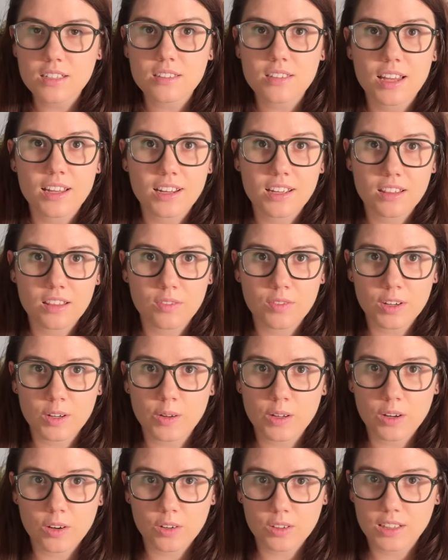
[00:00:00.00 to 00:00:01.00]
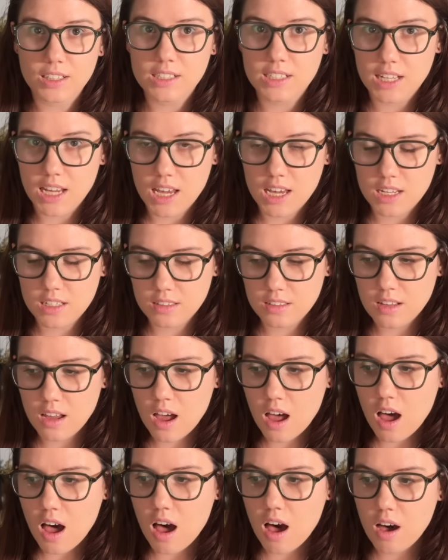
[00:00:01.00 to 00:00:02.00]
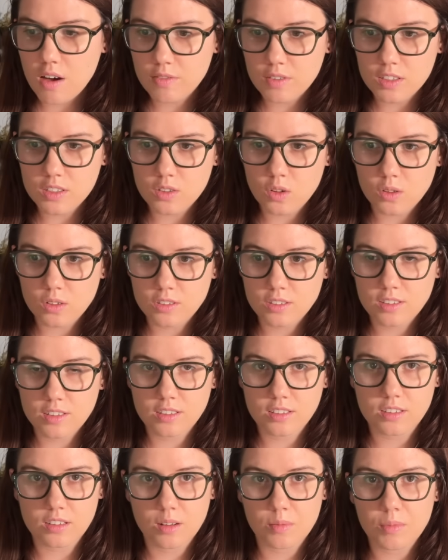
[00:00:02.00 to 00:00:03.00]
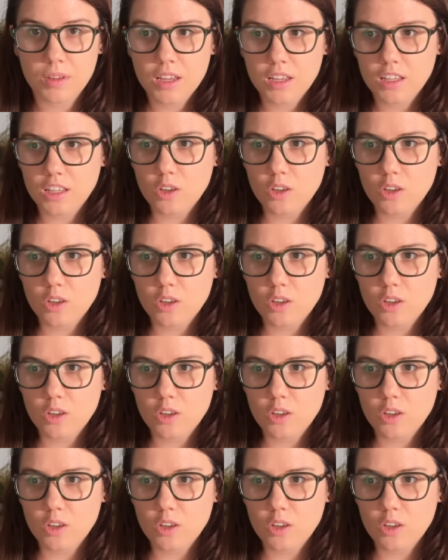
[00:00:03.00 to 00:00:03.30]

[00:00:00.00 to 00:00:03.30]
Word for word: is that in the very early days of the solar system,